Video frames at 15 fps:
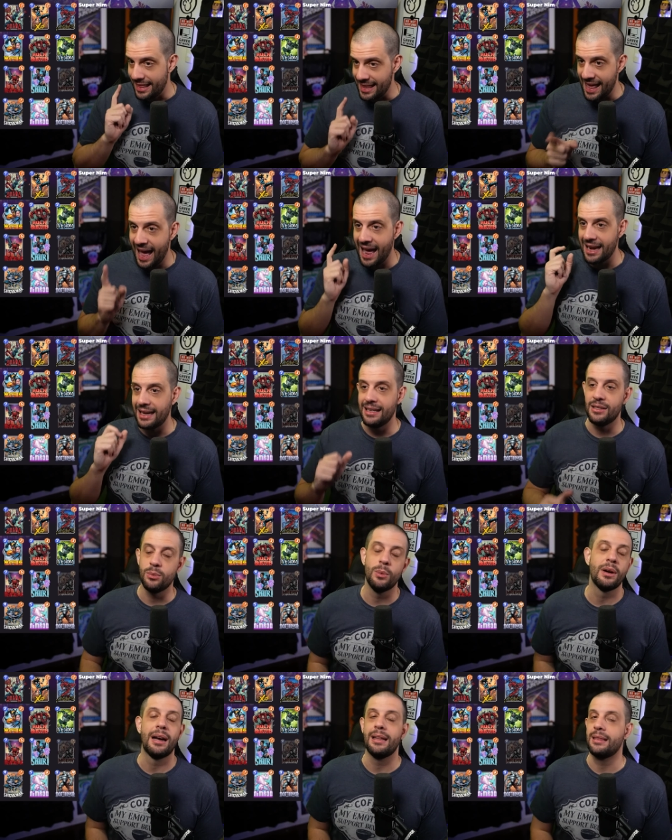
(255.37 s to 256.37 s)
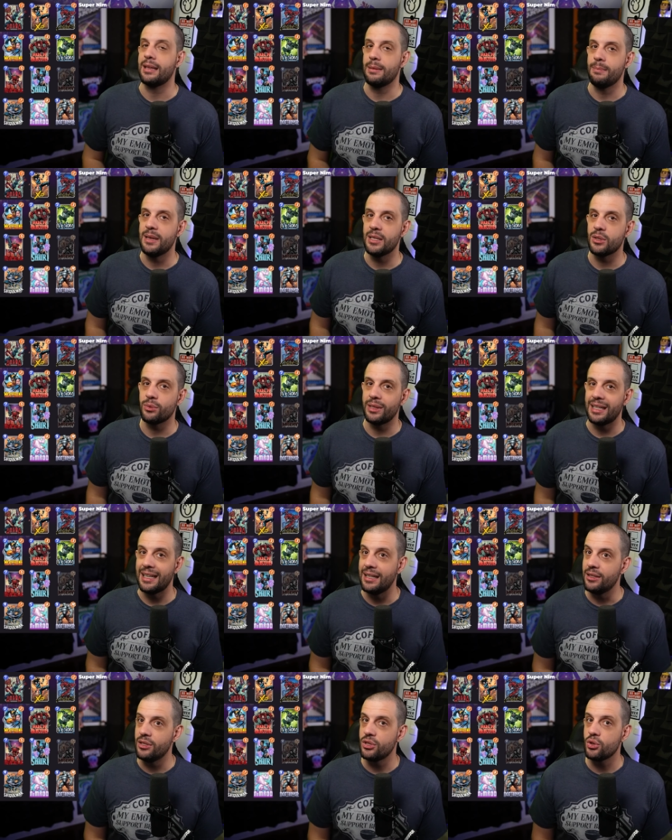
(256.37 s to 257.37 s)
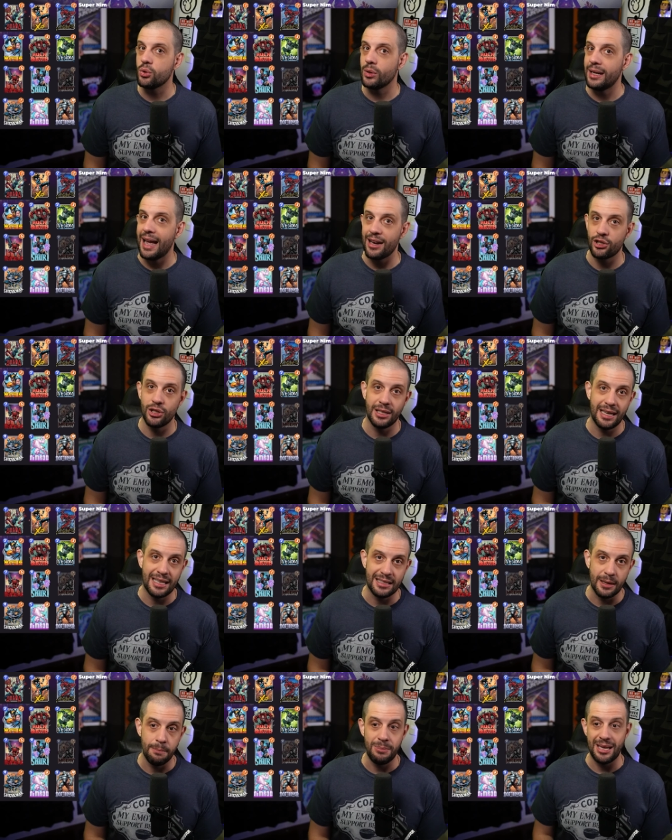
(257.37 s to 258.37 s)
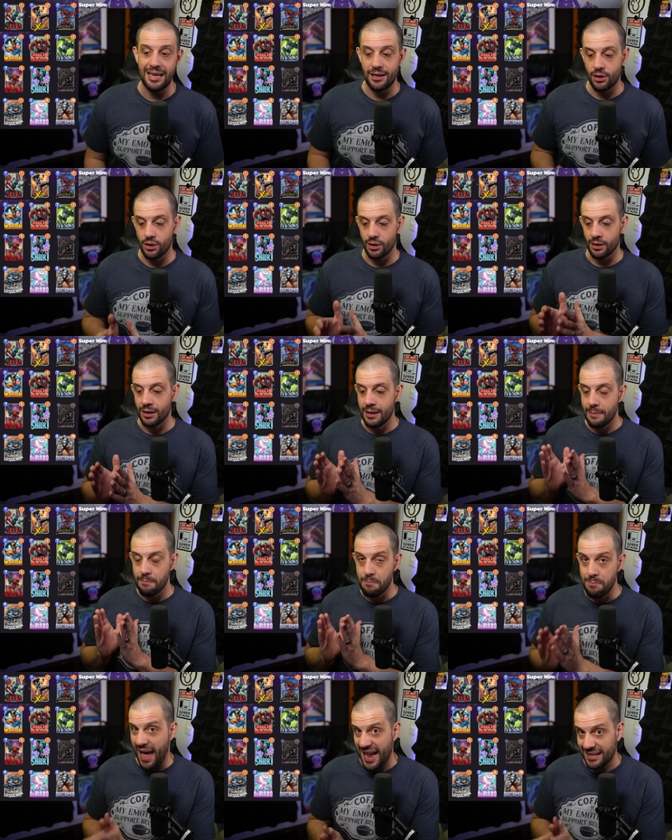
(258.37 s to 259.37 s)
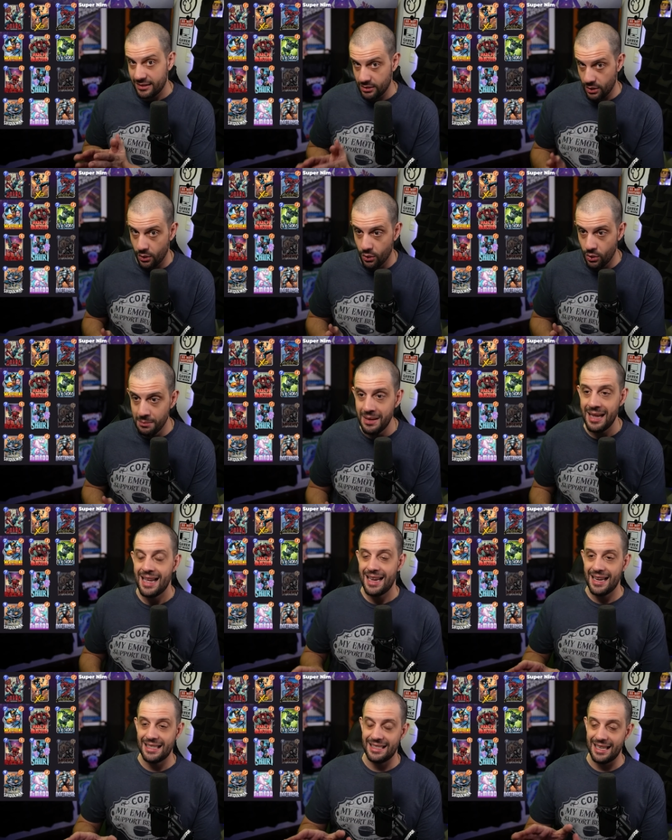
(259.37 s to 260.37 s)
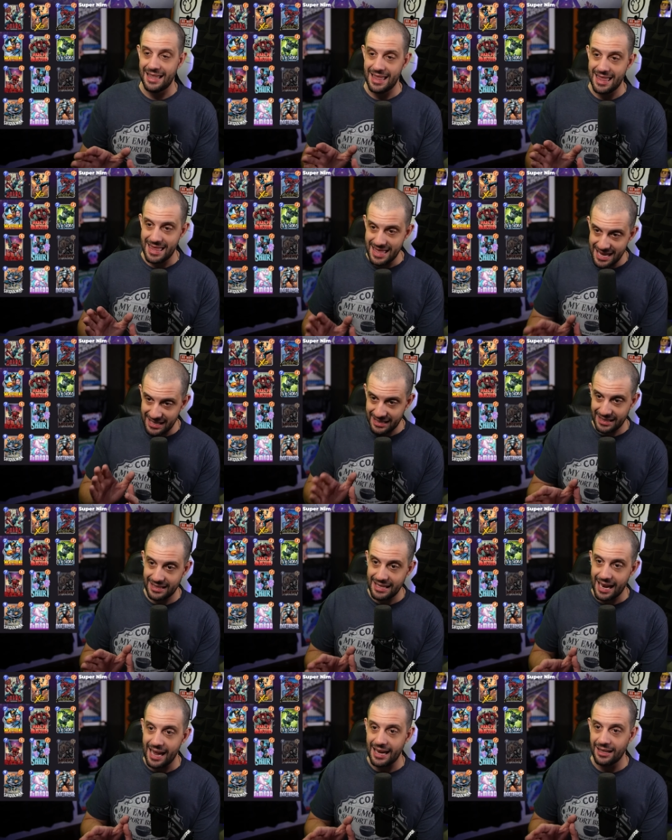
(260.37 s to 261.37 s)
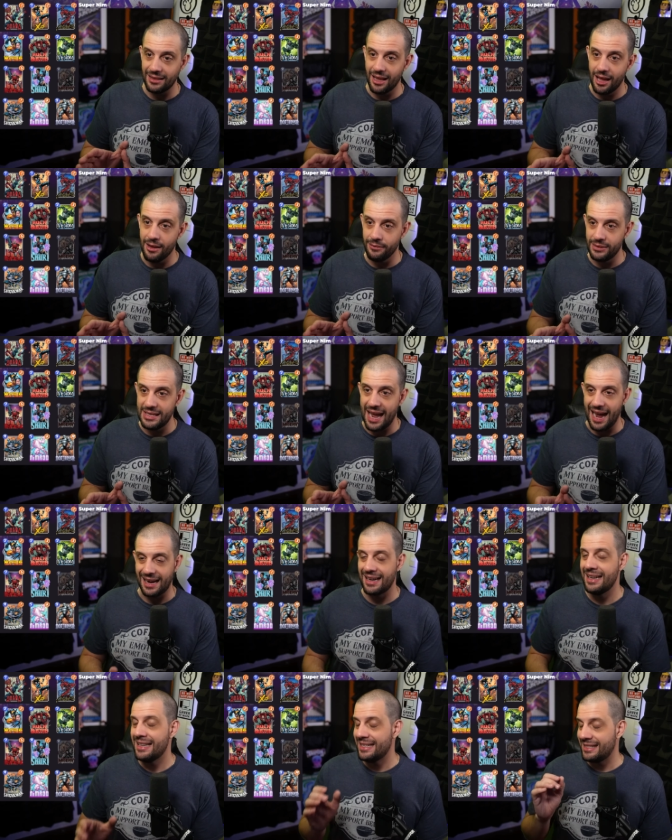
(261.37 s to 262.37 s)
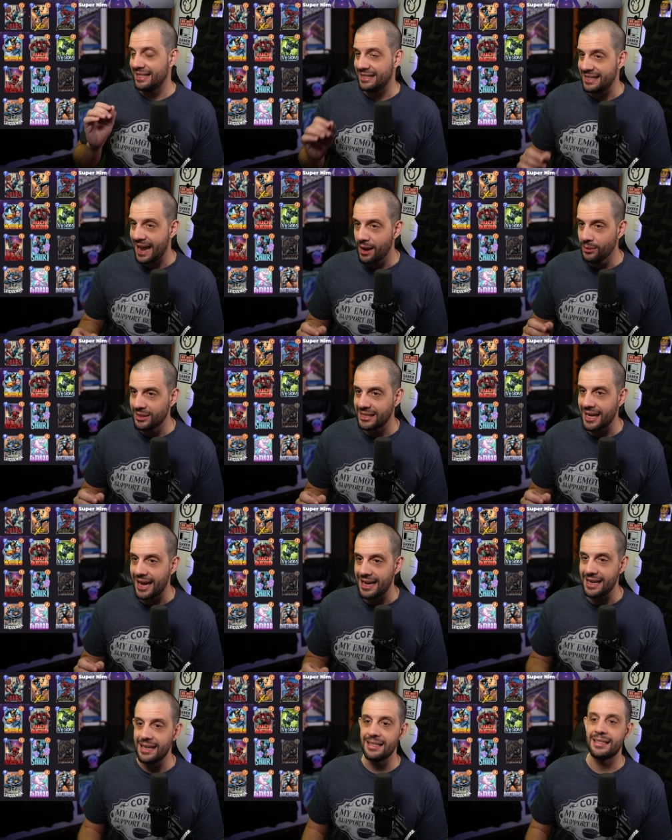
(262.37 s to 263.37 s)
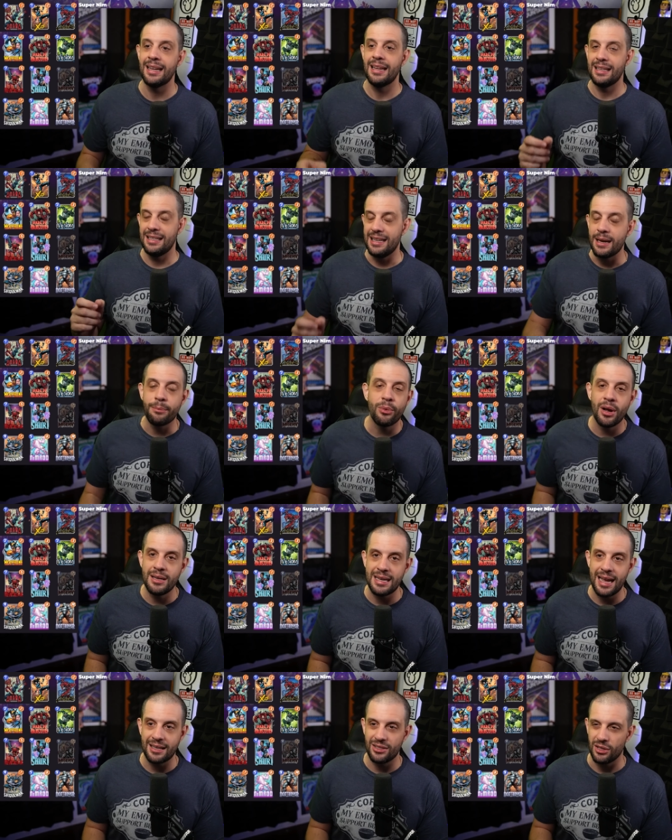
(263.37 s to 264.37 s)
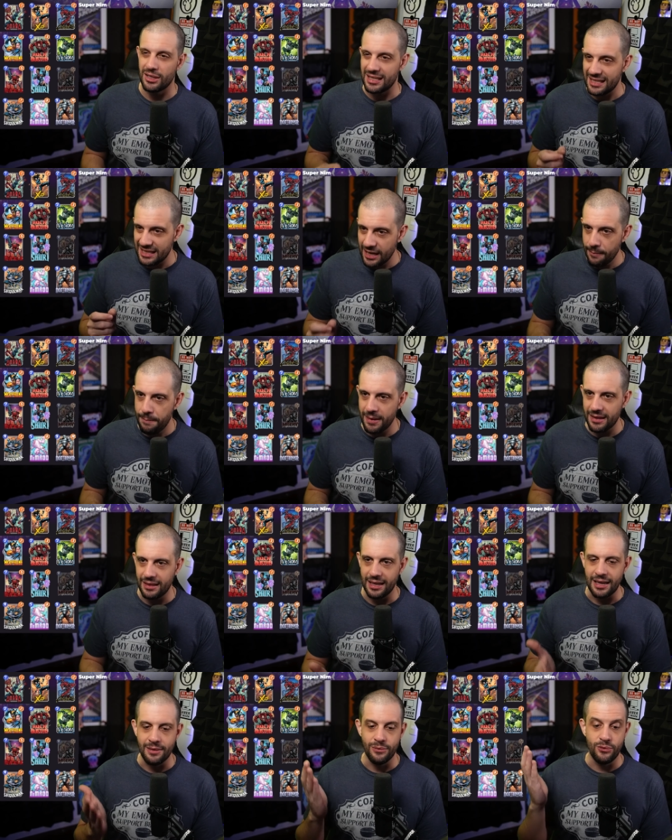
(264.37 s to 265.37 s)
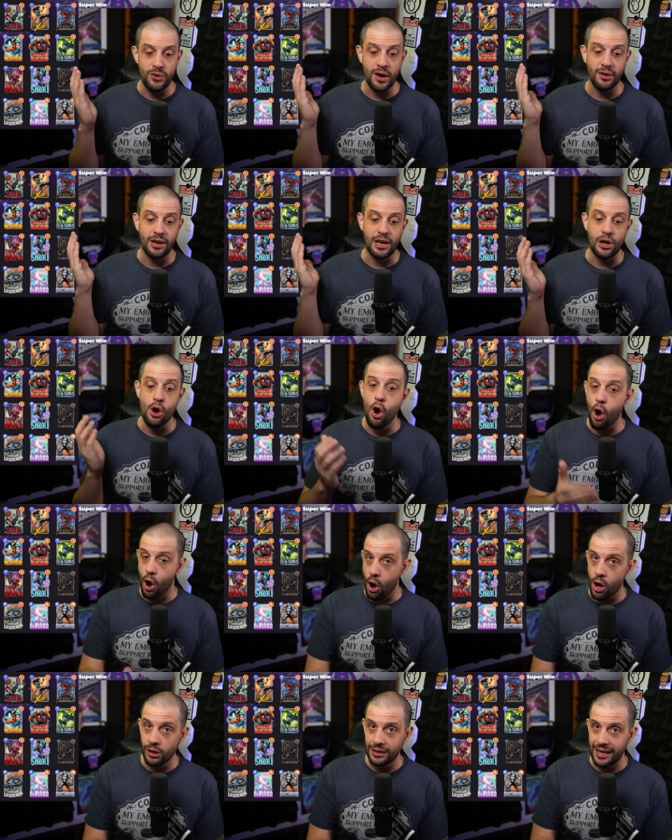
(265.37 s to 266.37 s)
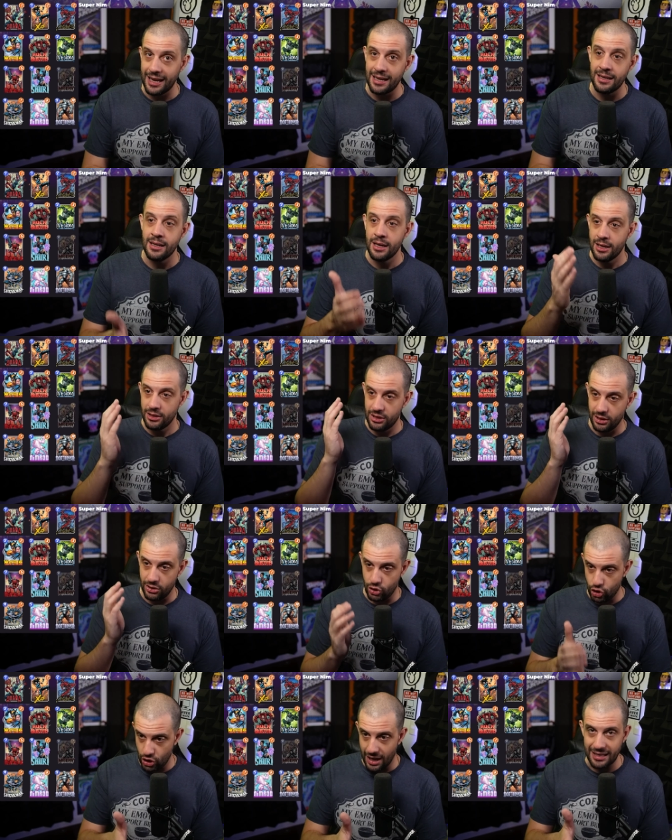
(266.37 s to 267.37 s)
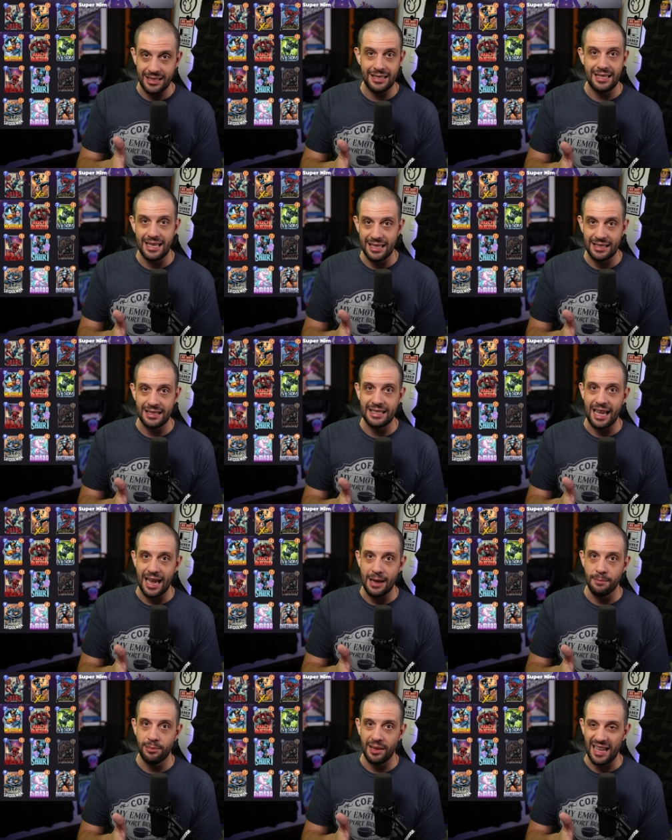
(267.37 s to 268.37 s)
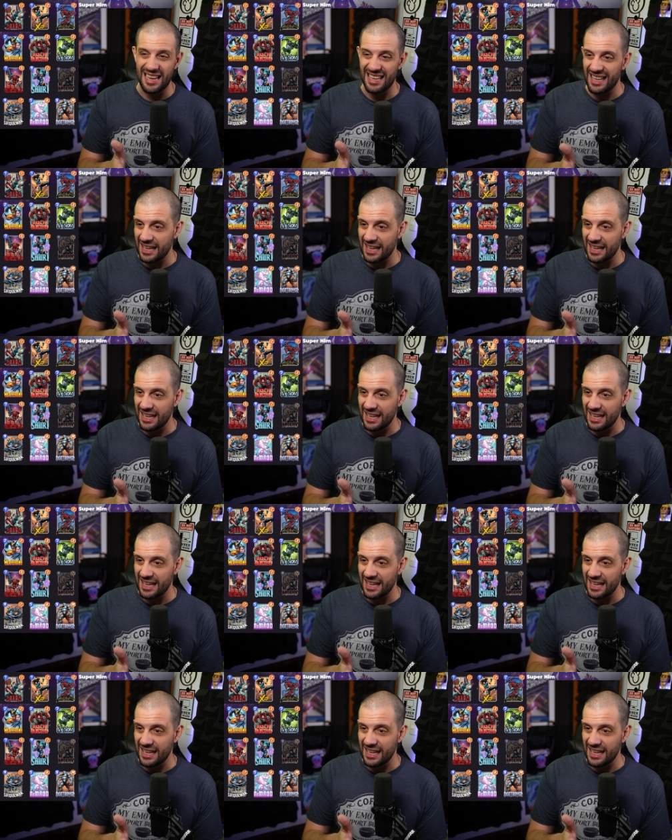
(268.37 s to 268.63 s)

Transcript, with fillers: That is where I think Misery in Destroy actually ends up being her best home, is in this style of deck. The downside is Nimrod decks are typically very all in to just this game plan.